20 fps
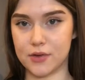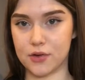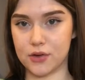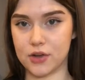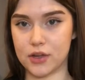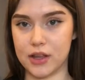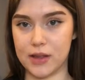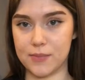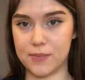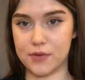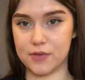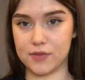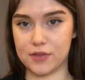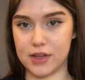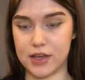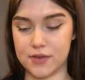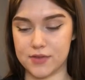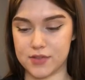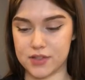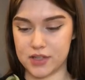clump of
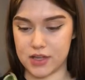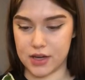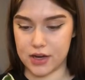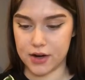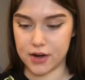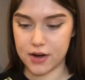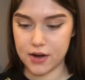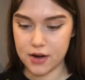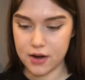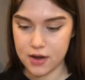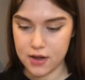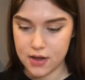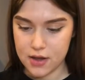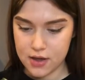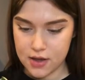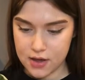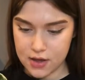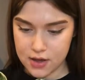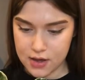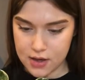leaves here,
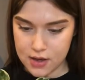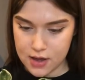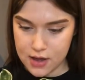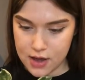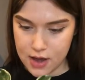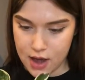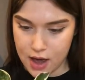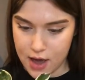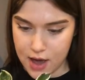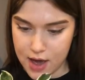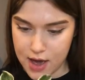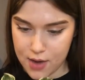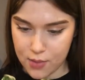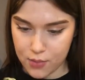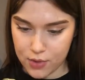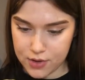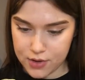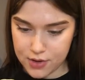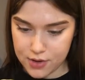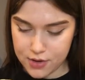I
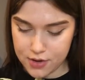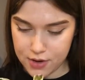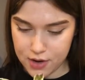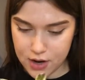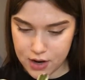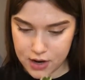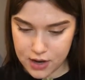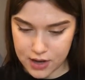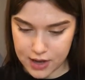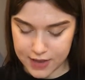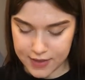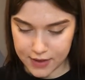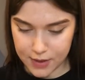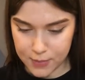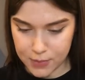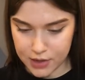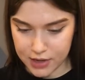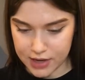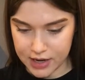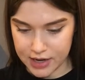think I'm
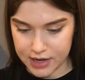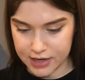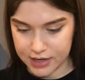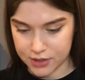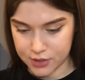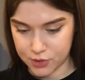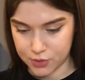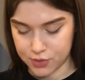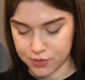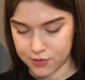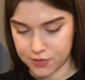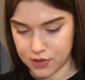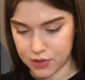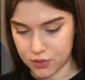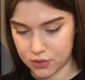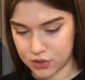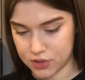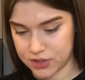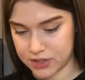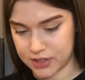gonna cut it into a few
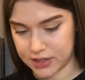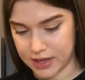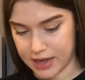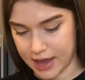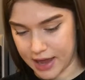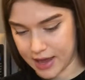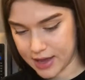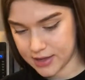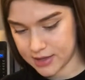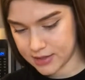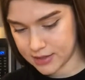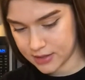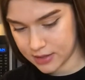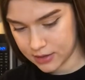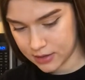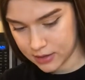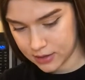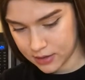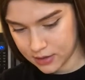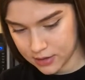just in case
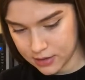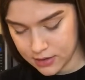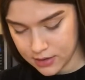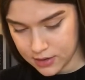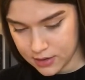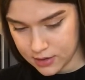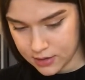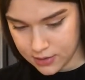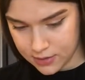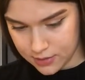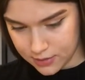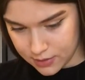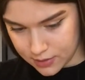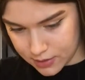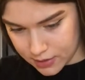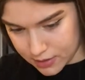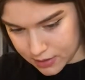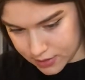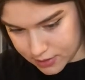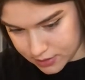
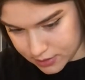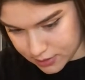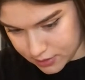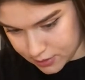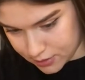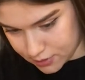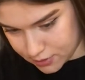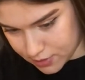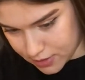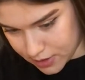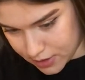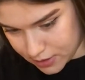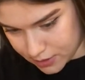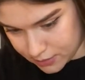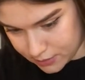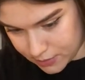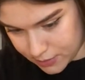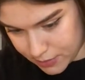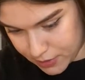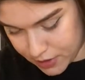it doesn't do well.
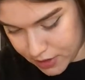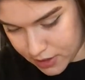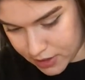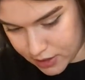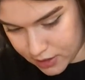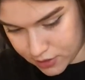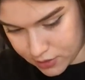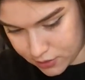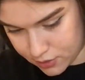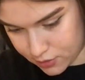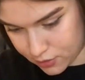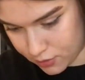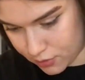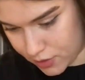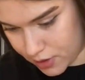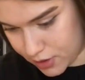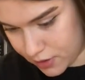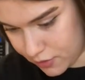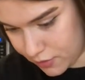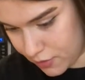I'm gonna cut it into
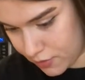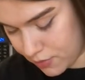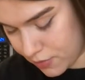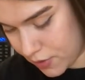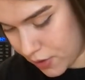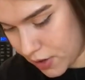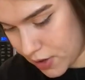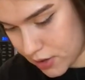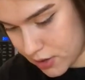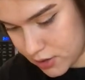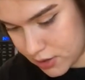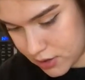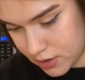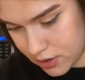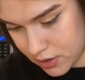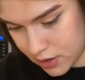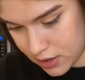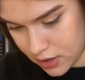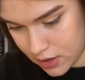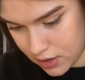3 different
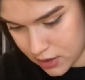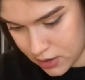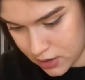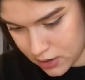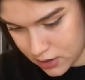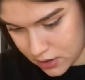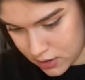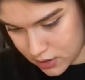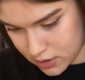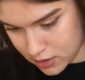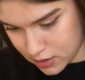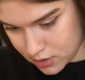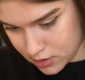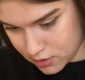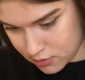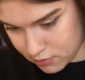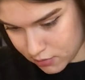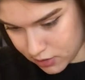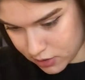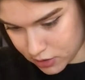parts,
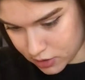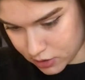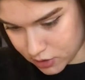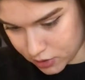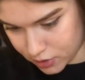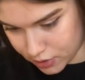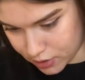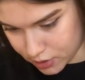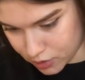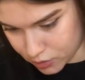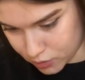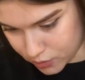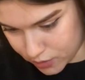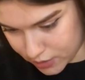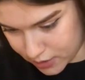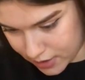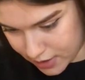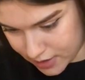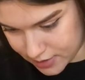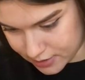making sure each
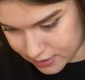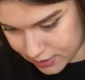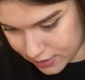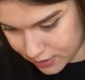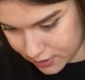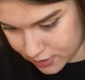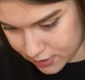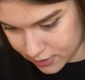one has like,